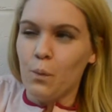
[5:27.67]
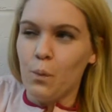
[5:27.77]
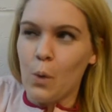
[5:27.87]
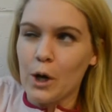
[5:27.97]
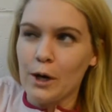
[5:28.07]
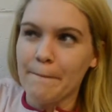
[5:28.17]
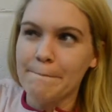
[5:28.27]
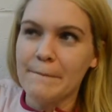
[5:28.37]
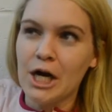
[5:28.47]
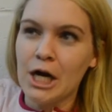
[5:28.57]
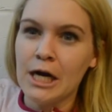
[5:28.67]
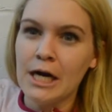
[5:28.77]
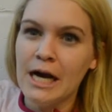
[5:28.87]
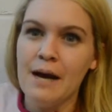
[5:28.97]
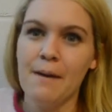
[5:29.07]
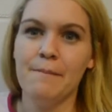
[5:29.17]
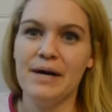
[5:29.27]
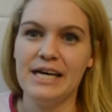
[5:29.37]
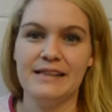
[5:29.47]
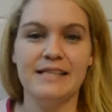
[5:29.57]
warmer.
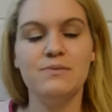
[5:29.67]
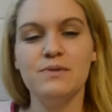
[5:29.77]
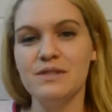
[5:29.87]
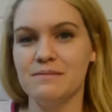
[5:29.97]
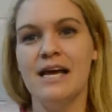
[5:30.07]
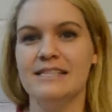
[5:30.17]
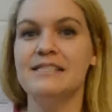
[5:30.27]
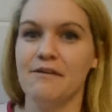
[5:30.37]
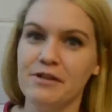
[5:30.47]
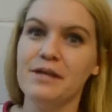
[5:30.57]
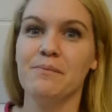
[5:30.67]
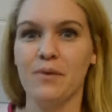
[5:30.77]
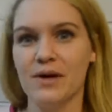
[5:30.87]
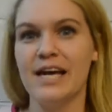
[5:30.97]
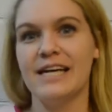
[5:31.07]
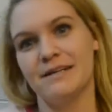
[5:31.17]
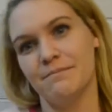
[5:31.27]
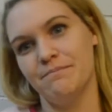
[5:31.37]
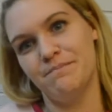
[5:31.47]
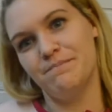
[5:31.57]
But this one's, it's definitely more like a
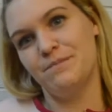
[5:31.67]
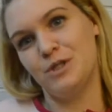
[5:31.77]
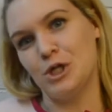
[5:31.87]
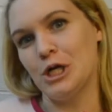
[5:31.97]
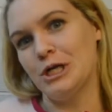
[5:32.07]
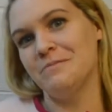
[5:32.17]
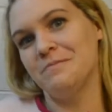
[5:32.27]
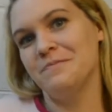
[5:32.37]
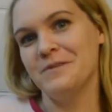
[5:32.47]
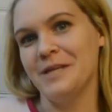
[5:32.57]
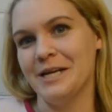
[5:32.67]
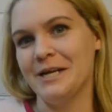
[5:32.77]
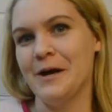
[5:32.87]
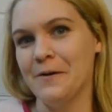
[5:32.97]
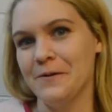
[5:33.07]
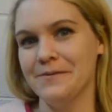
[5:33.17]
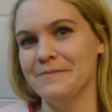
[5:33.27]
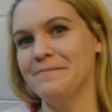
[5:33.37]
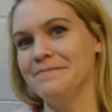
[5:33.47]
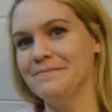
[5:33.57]
shirt than a coat,
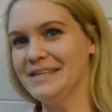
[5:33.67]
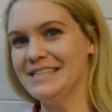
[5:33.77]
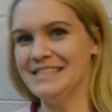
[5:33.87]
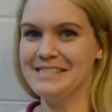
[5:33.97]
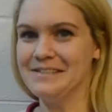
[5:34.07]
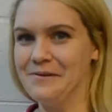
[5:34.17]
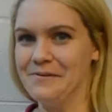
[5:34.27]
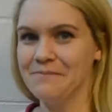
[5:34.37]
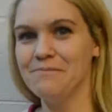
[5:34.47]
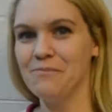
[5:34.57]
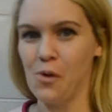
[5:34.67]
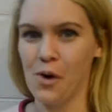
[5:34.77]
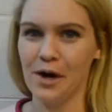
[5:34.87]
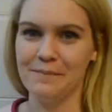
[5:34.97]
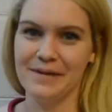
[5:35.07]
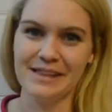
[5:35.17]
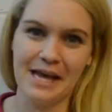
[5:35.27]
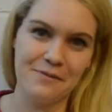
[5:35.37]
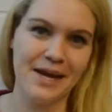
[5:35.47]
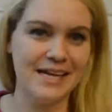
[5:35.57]
but it's still warm and
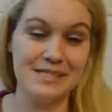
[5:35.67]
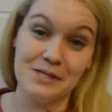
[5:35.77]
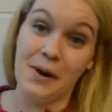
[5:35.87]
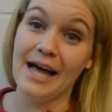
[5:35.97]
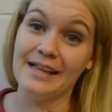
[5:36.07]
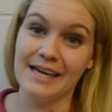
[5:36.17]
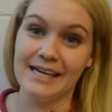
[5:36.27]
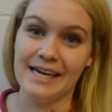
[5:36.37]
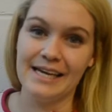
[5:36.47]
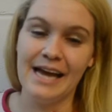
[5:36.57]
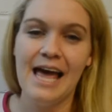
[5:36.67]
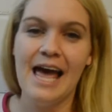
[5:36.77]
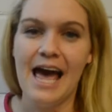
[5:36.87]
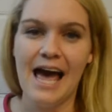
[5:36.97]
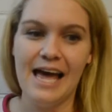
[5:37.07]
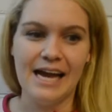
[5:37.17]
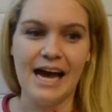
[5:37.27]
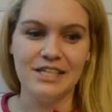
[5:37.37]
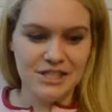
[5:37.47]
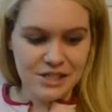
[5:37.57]
lightweight, so I like it. And
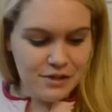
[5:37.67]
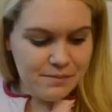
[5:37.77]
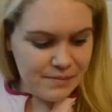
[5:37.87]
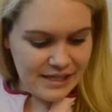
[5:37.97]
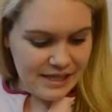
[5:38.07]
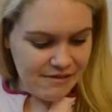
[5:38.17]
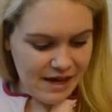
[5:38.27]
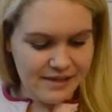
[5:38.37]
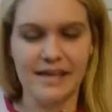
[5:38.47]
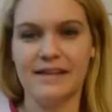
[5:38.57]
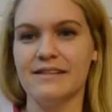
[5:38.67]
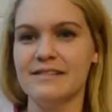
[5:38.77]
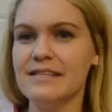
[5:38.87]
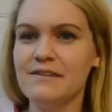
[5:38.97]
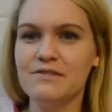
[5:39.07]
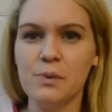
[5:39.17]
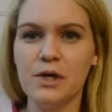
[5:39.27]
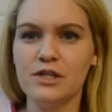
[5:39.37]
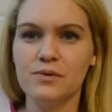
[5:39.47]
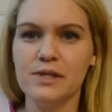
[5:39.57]
I just couldn't believe how like the sleeves
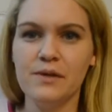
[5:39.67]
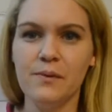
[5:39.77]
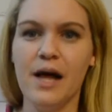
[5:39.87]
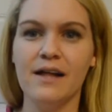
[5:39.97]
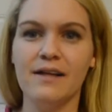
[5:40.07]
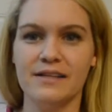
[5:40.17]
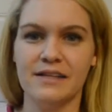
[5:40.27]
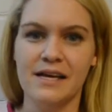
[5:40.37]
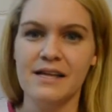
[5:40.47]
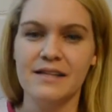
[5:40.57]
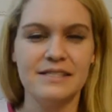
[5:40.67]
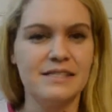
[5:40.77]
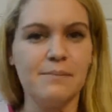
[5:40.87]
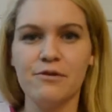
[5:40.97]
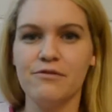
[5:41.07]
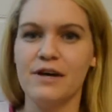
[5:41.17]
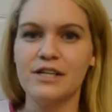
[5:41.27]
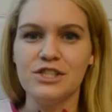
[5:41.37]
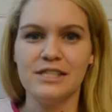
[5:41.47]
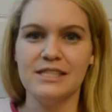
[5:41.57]
worked really well and the zipper
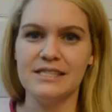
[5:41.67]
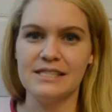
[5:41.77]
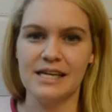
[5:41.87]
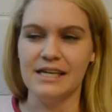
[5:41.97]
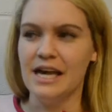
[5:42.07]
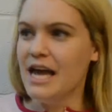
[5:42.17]
functions, and